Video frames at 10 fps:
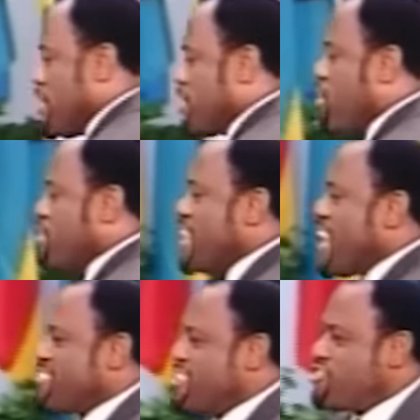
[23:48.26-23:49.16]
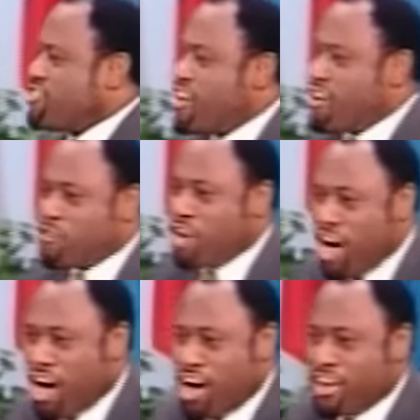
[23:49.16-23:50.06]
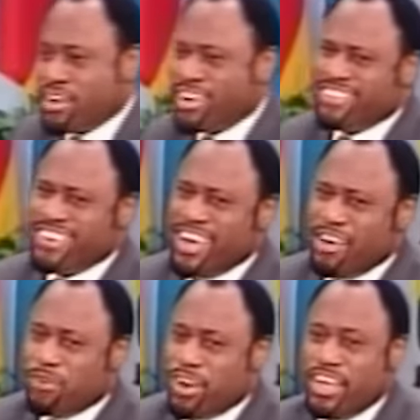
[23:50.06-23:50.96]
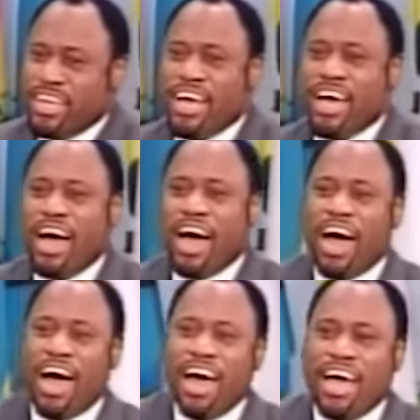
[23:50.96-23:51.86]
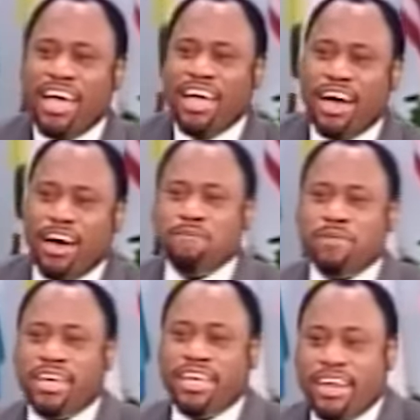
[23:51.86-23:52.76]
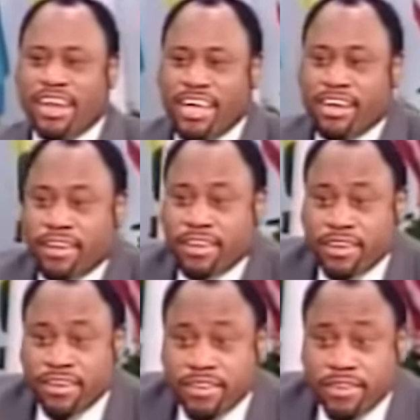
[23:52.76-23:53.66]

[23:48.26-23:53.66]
Because as the Son of God, listen carefully, I am illegal.